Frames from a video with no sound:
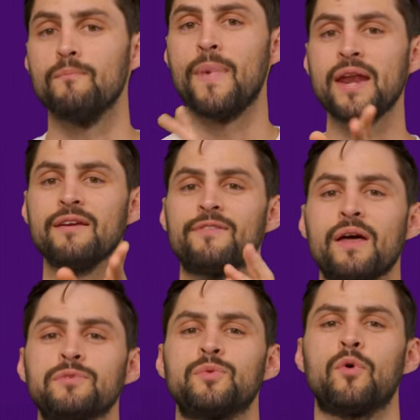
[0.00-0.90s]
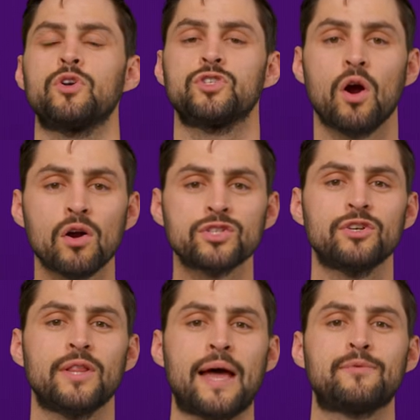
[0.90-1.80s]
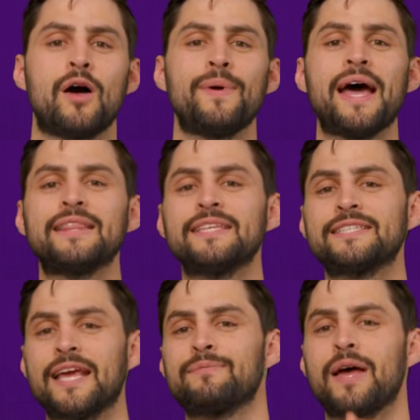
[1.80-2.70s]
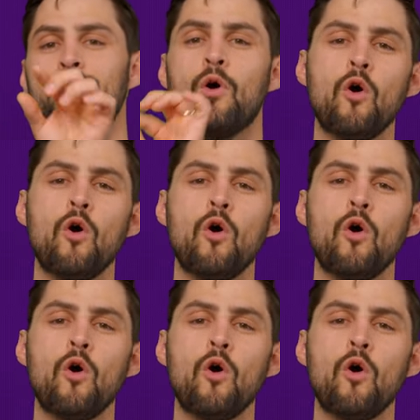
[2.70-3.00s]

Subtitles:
many of them support charging your laptop at the same time